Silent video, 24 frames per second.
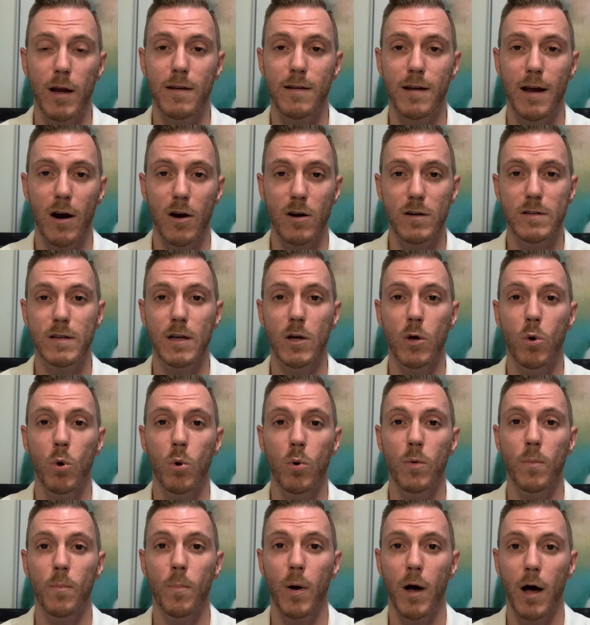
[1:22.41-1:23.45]
Terrace in
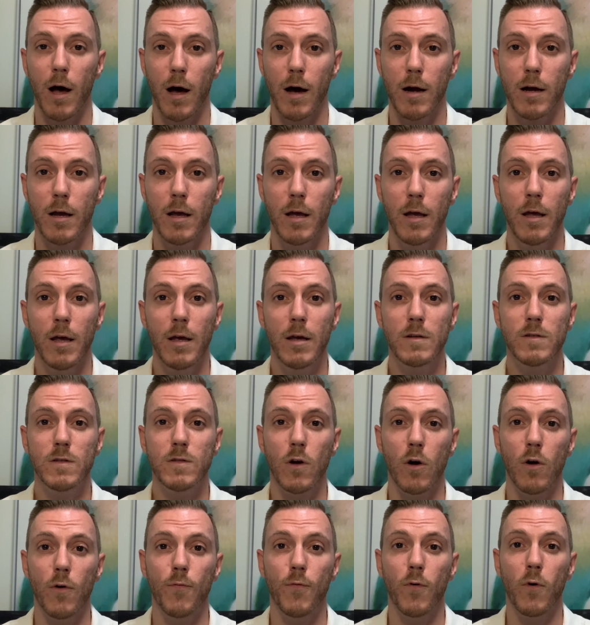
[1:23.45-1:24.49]
Gordon Park,
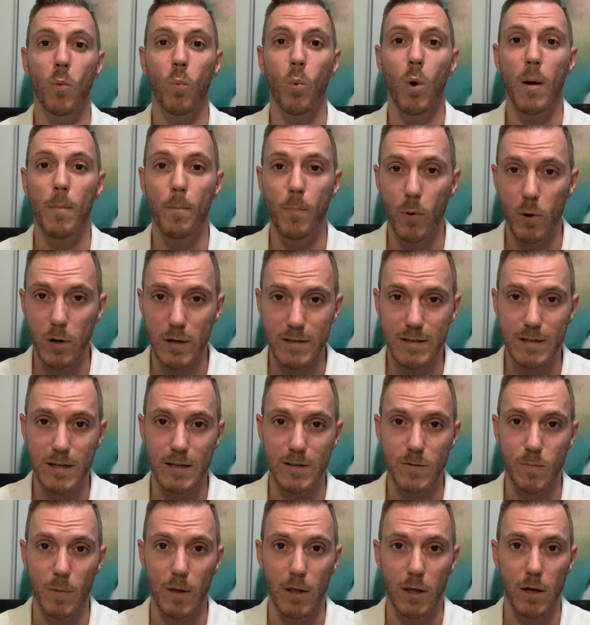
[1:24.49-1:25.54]
sold for
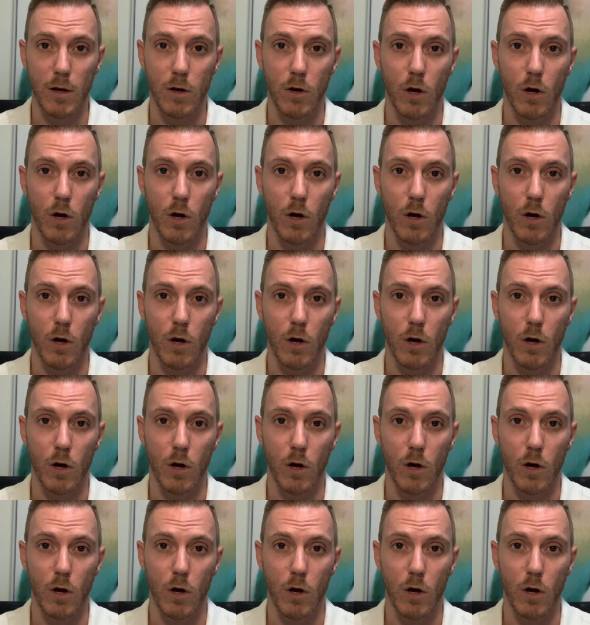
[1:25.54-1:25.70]
$1.6 million.